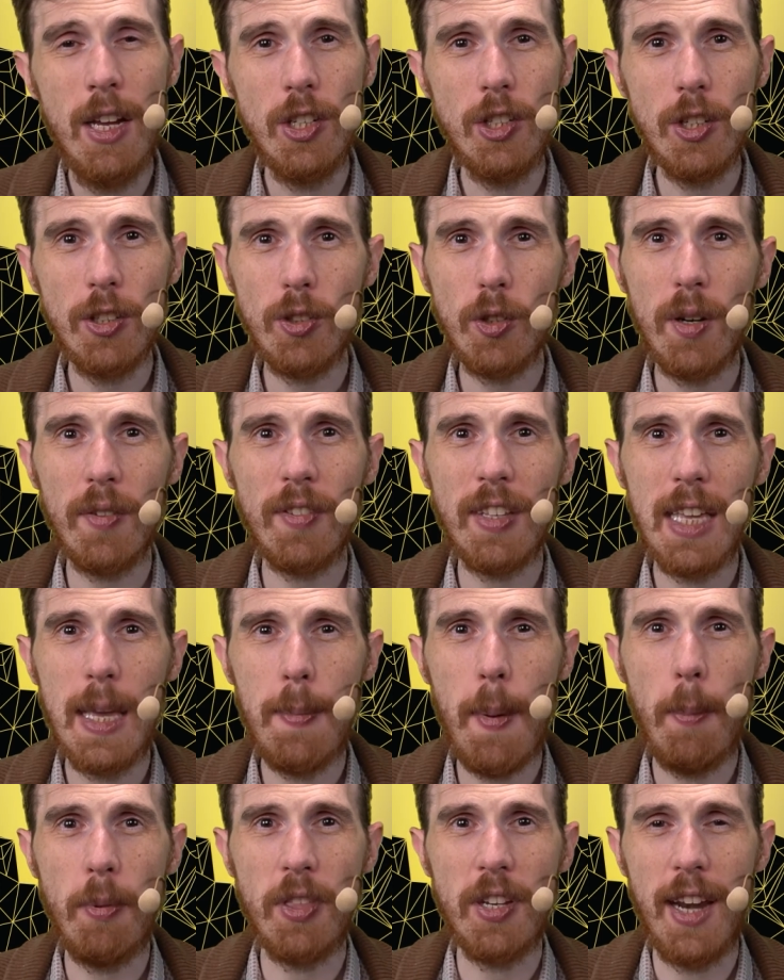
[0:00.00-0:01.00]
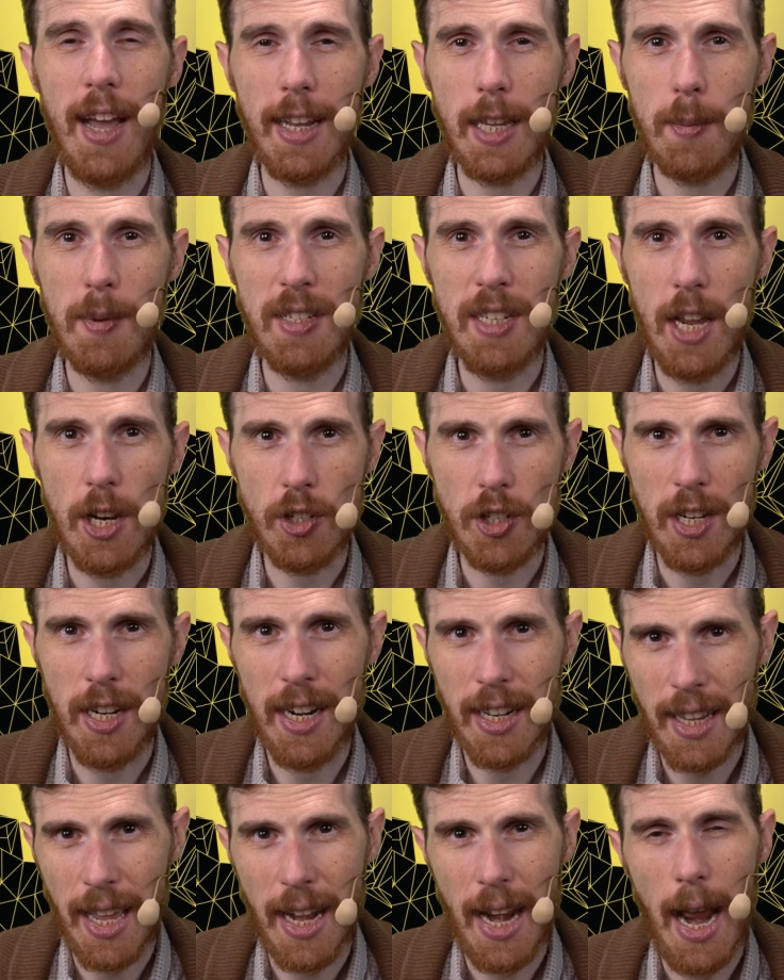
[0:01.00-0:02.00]
Just sort of keep up with the documentation.
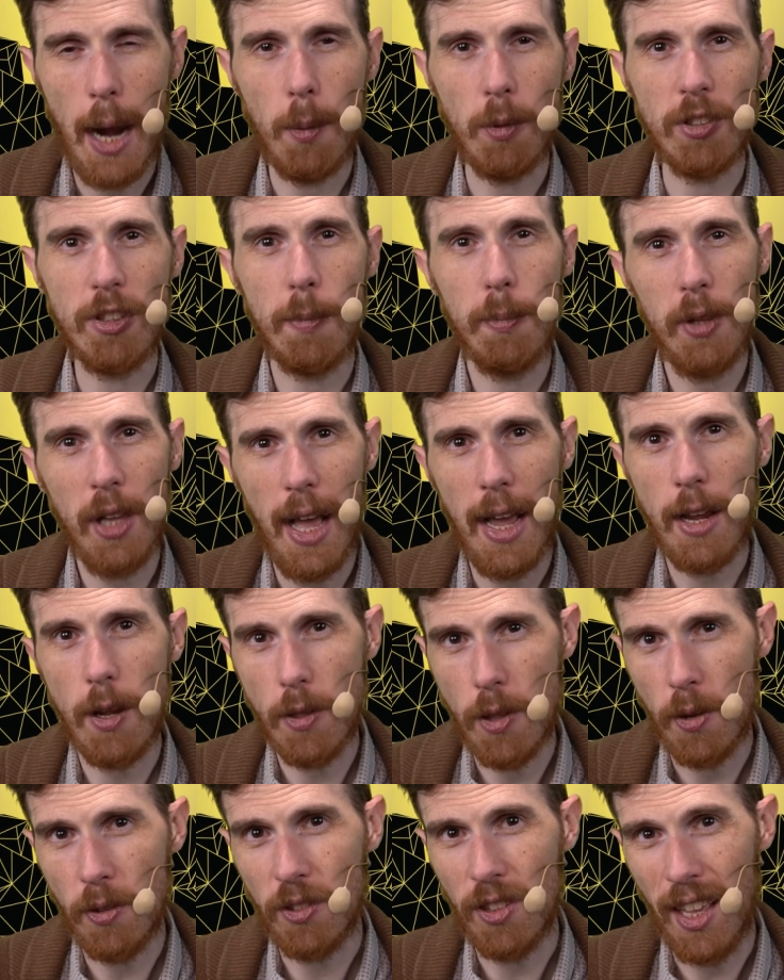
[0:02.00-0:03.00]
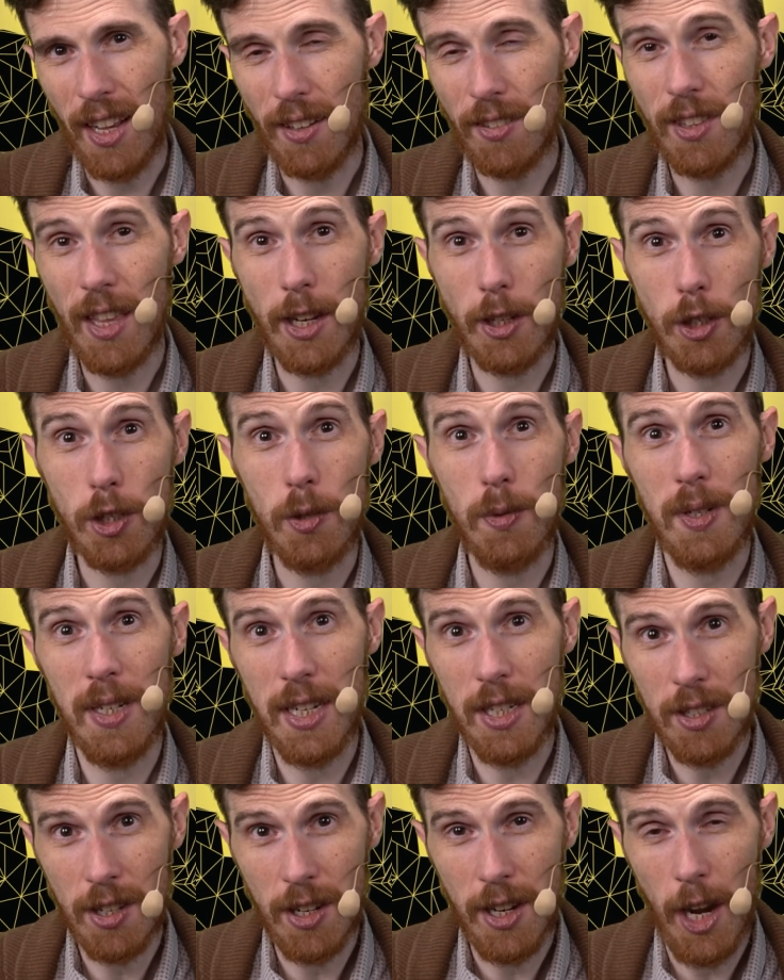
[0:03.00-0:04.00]
And again, I will supply you those things that you
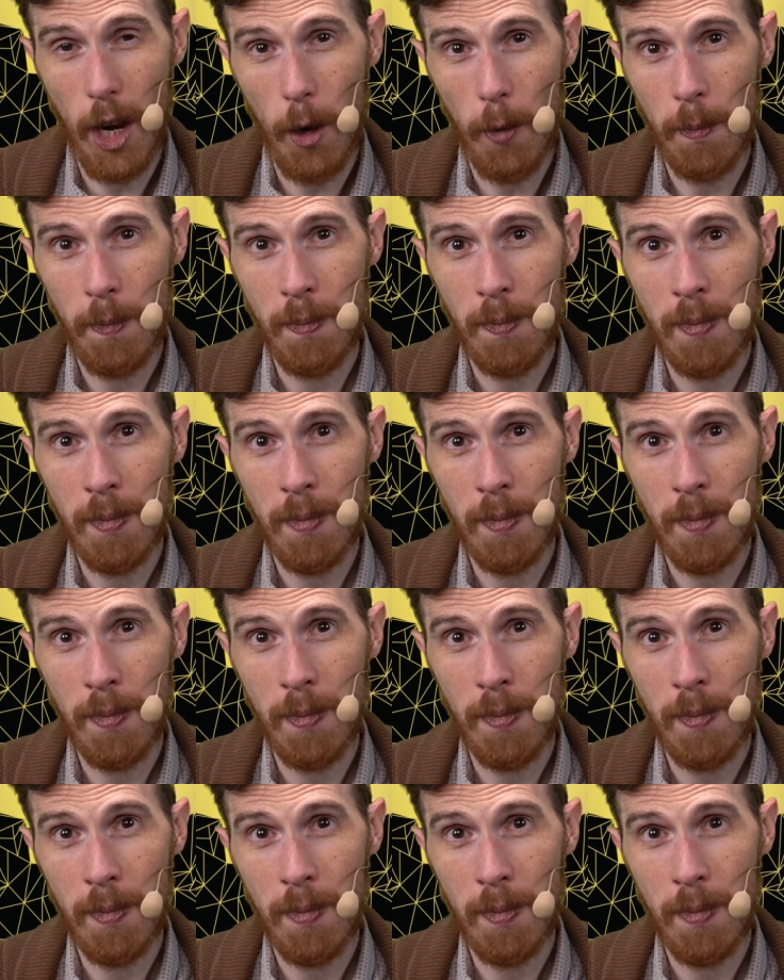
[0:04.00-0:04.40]
need to know.